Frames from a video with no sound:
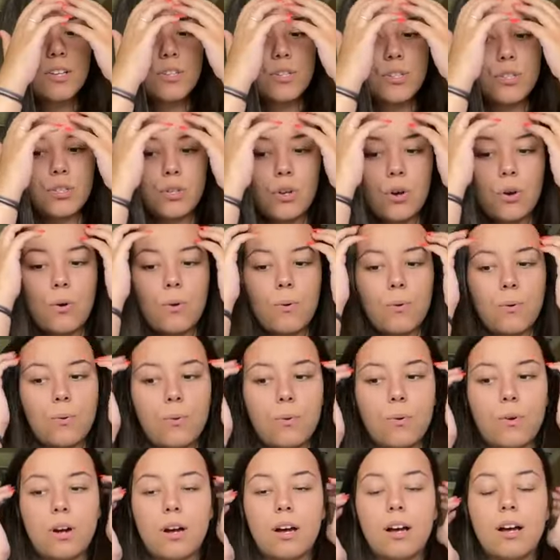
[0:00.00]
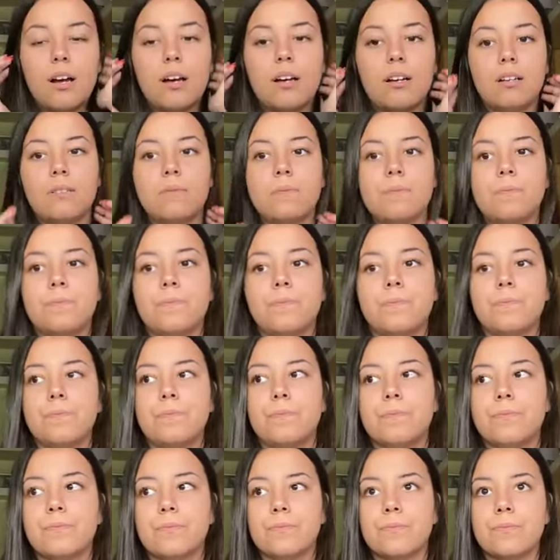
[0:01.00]
So
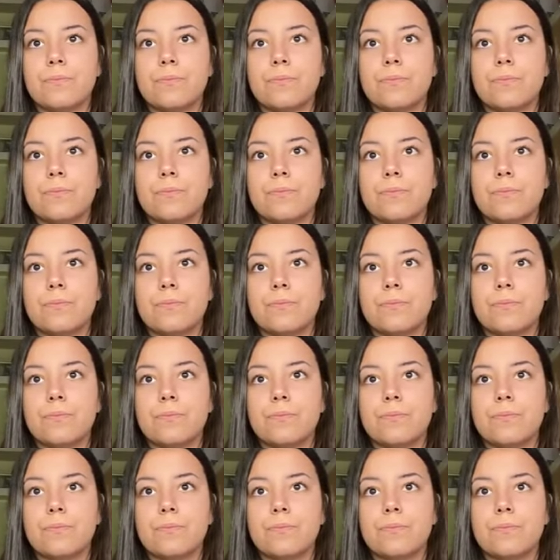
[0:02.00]
um,